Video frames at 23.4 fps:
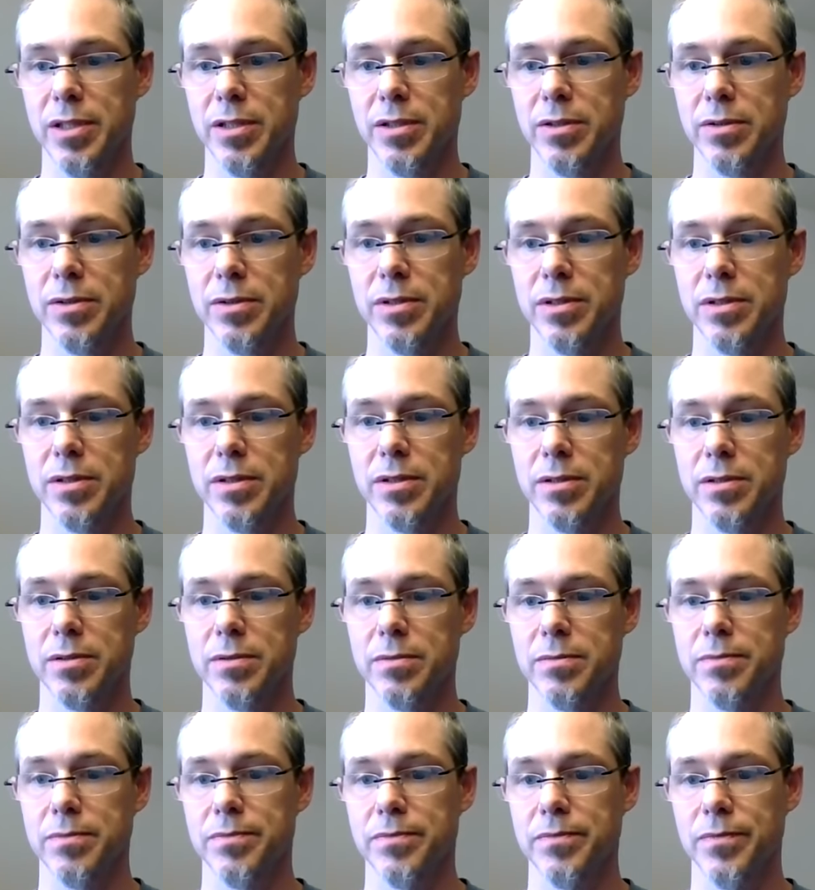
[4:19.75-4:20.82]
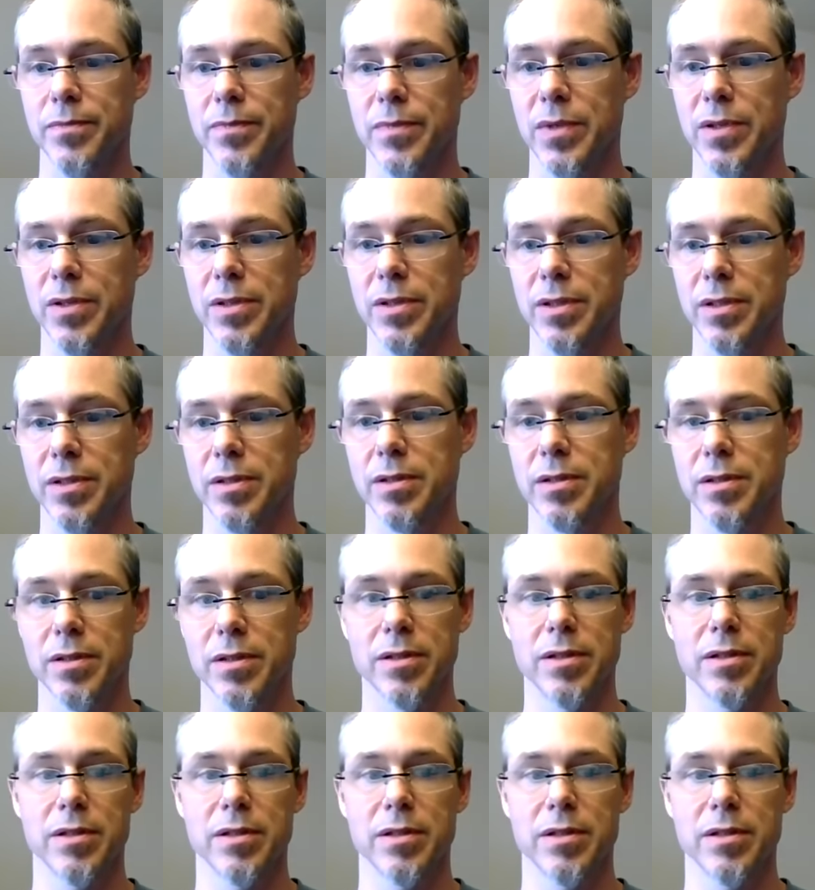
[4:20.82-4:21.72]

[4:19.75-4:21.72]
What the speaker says: L is going to